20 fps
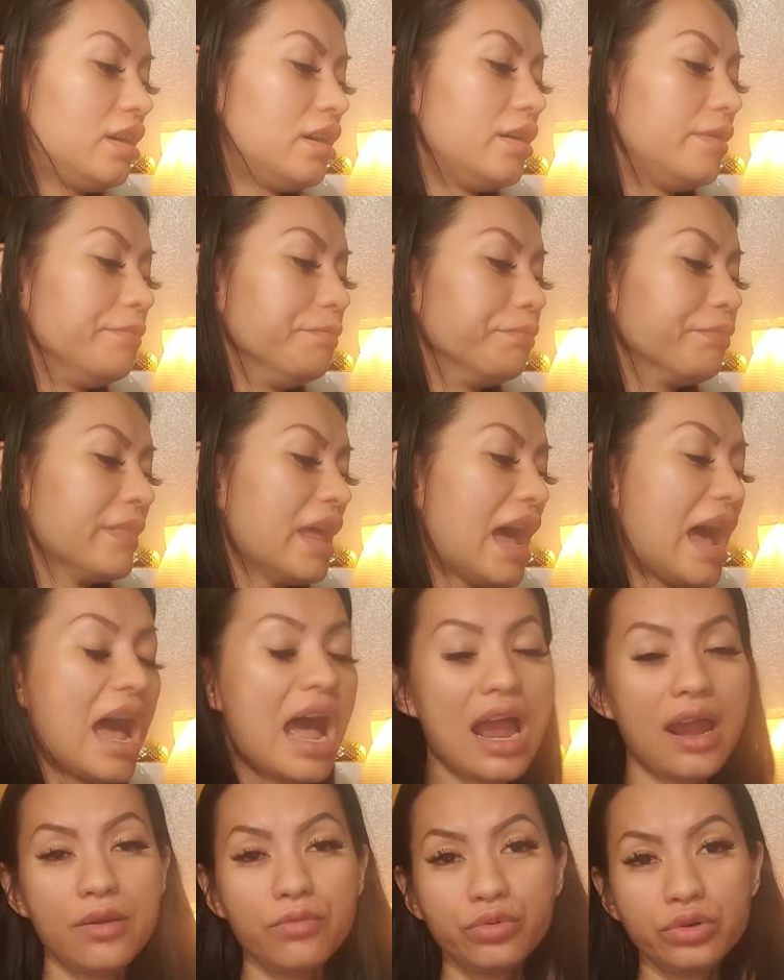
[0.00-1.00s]
Um,
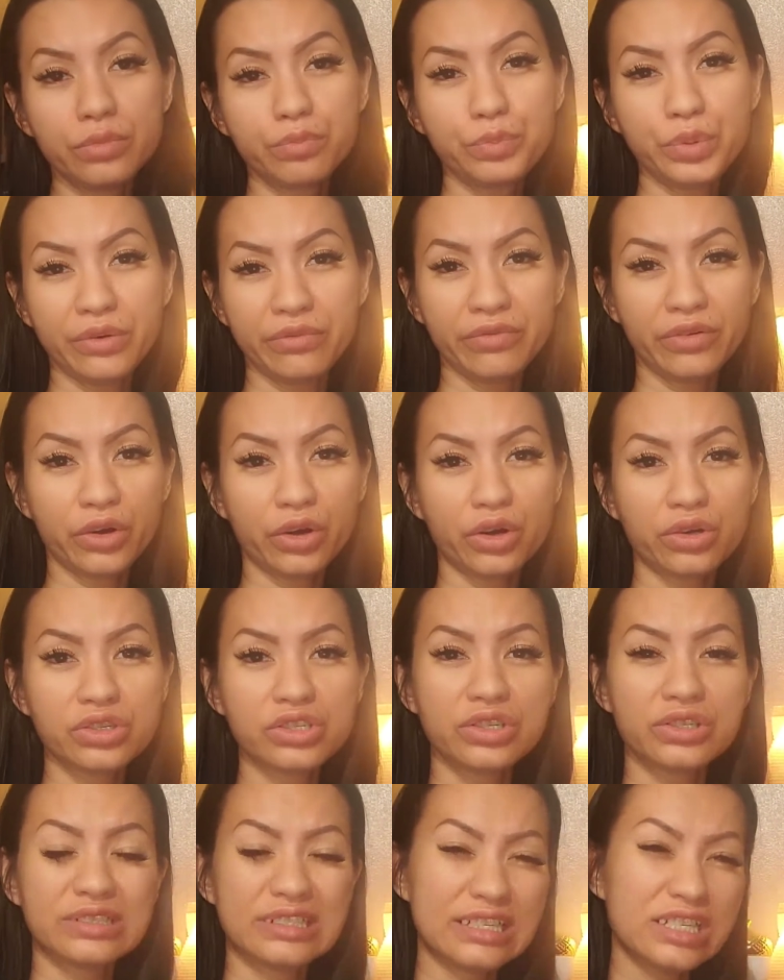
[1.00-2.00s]
I would prefer
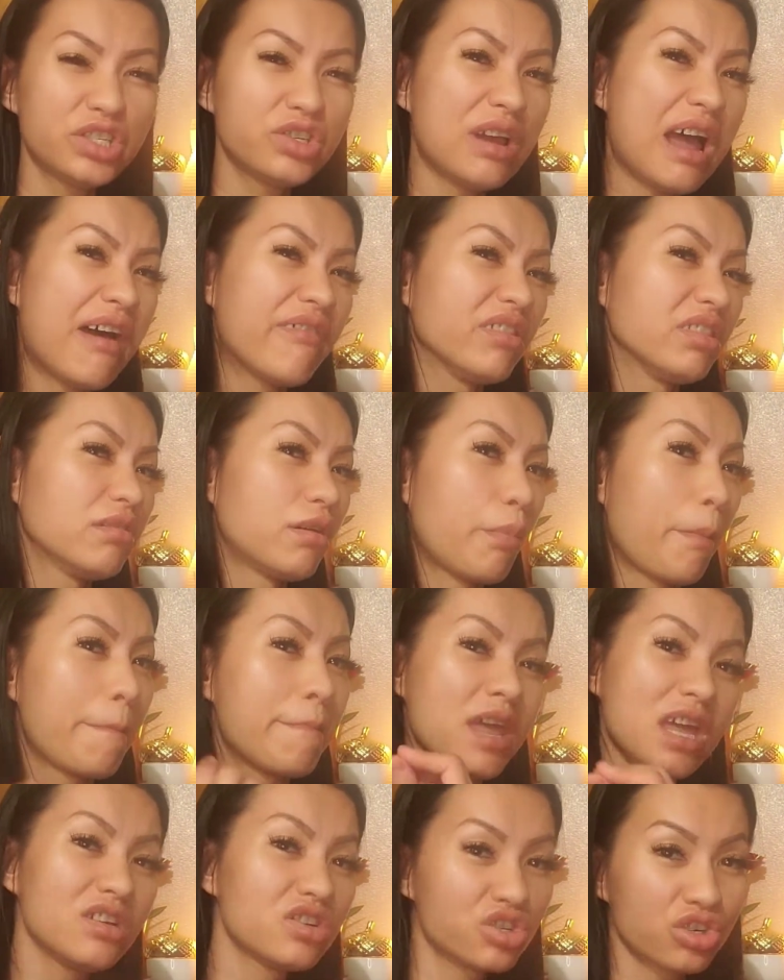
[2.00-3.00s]
to this to have a little
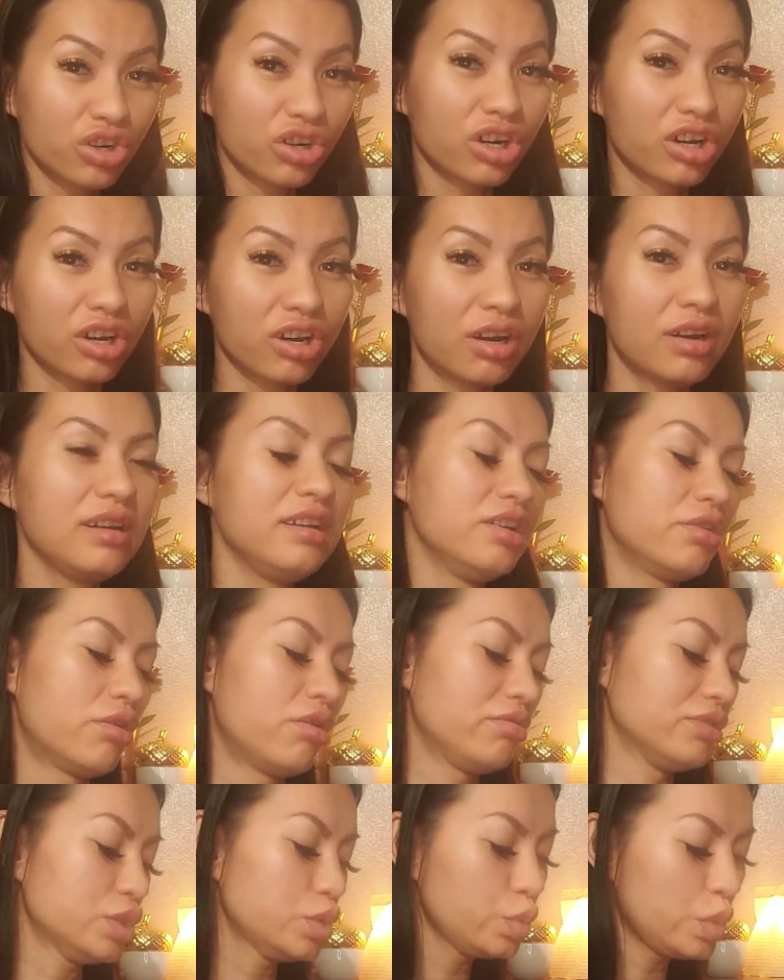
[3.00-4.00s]
pink sugar,
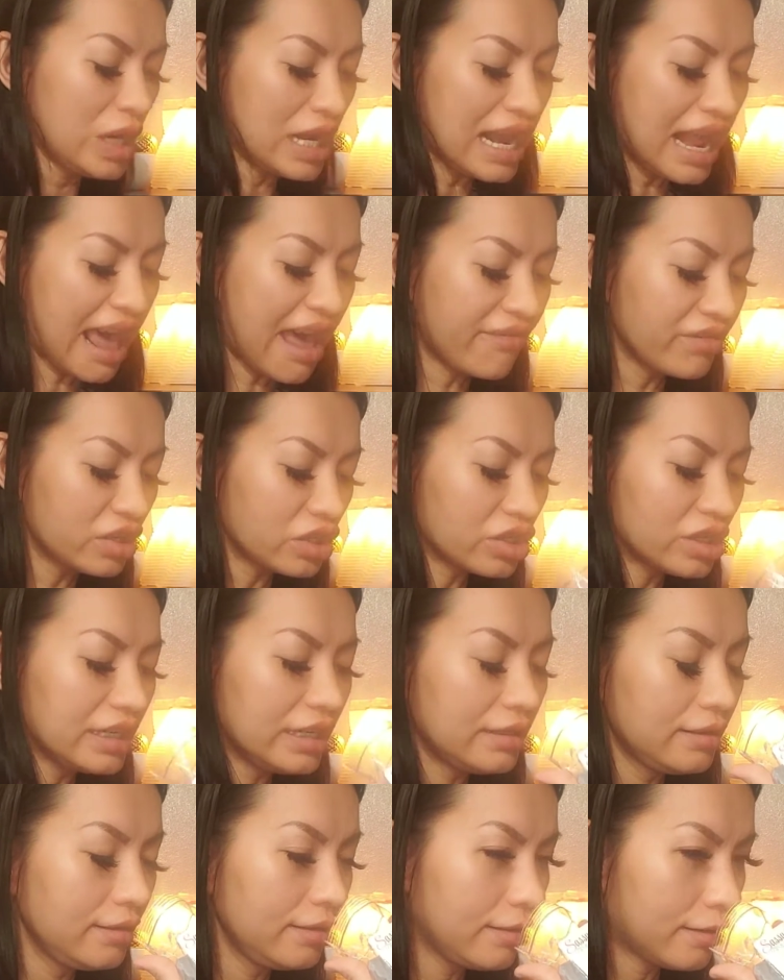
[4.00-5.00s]
little sweet lavender
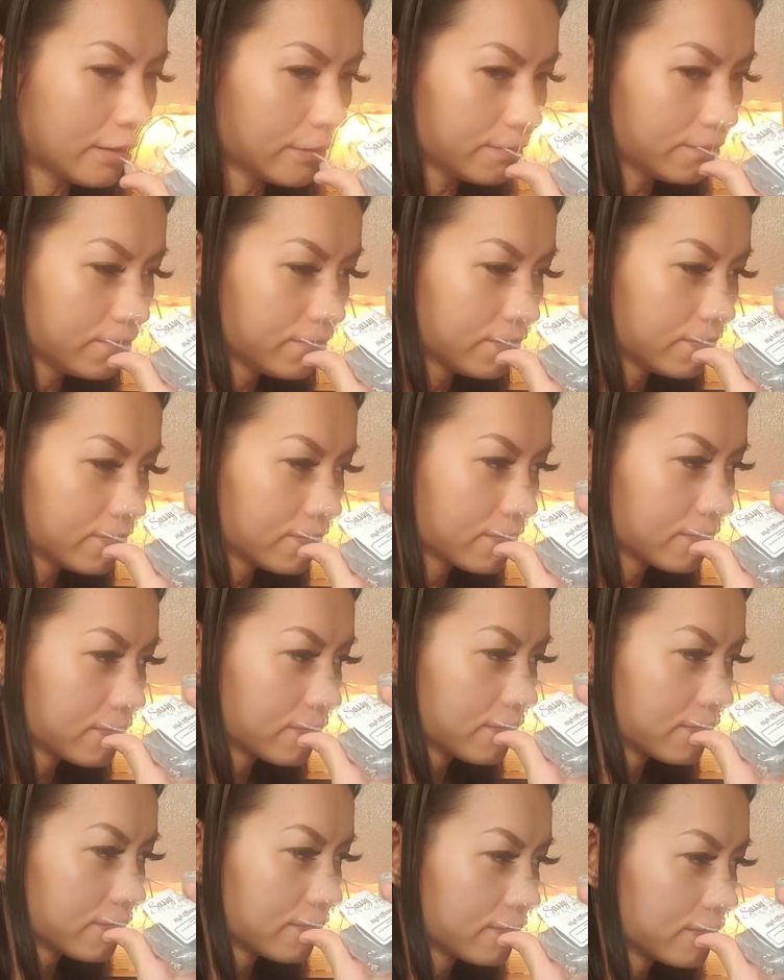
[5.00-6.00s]
in here.
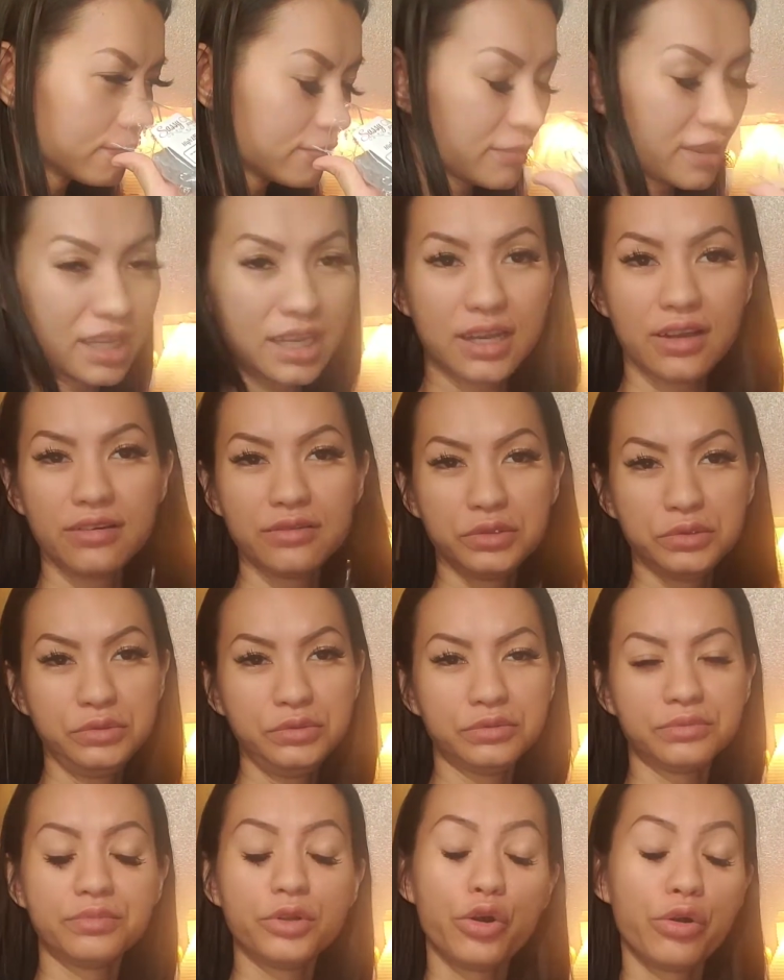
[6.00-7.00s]

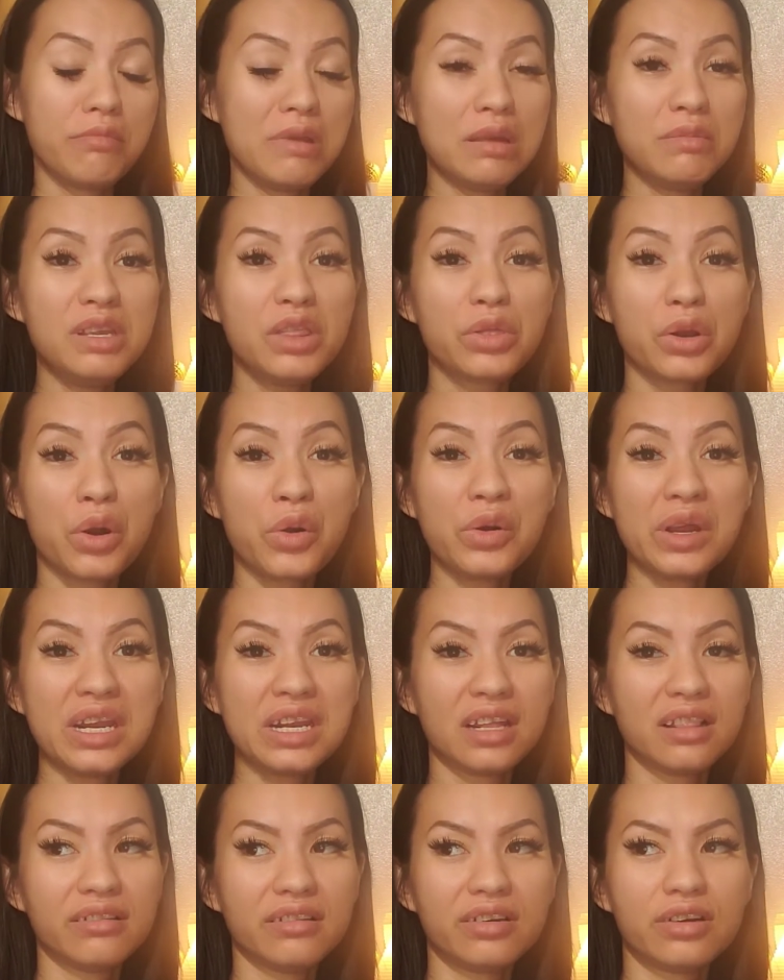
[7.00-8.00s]
Ooh, or maybe throw
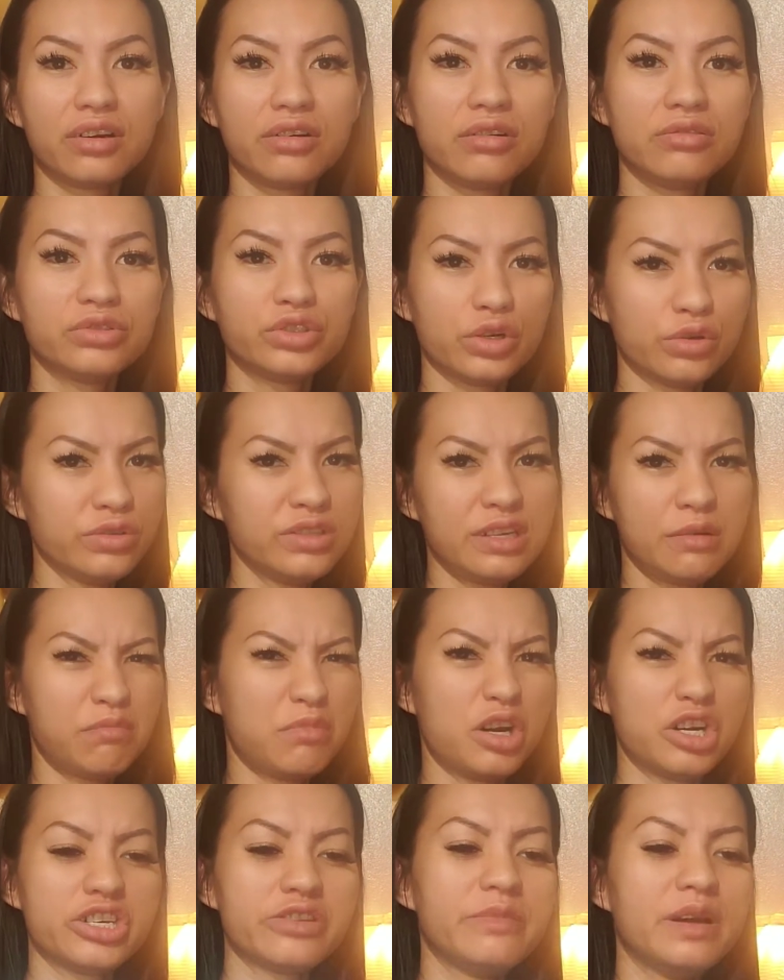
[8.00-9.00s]
in a little toasted
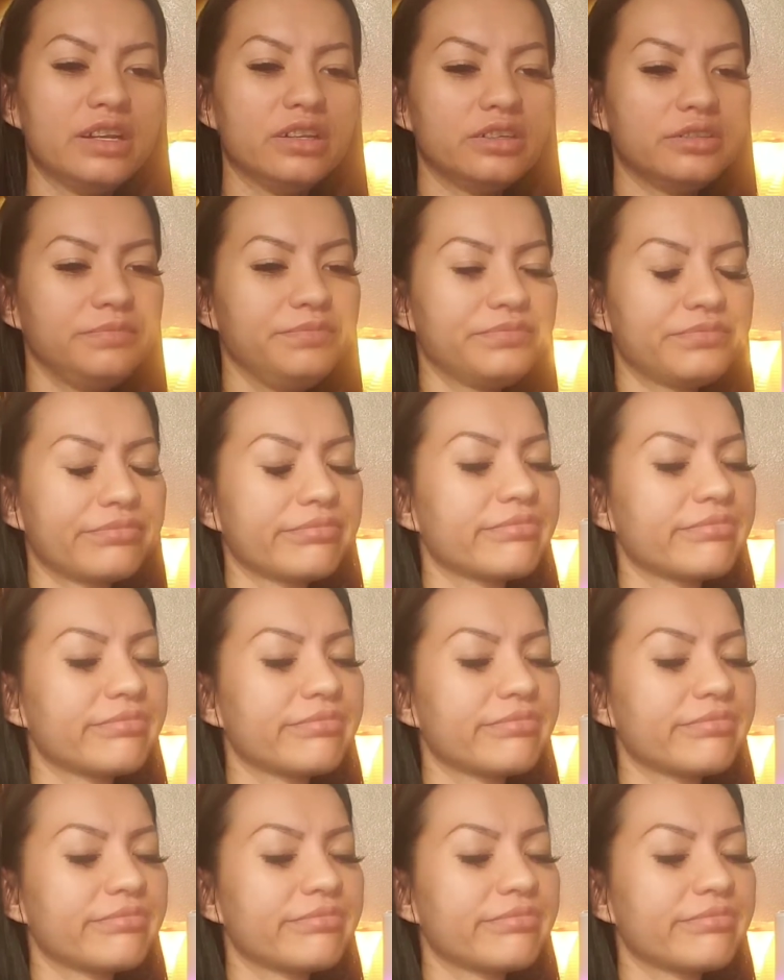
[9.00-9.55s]
marshmallow.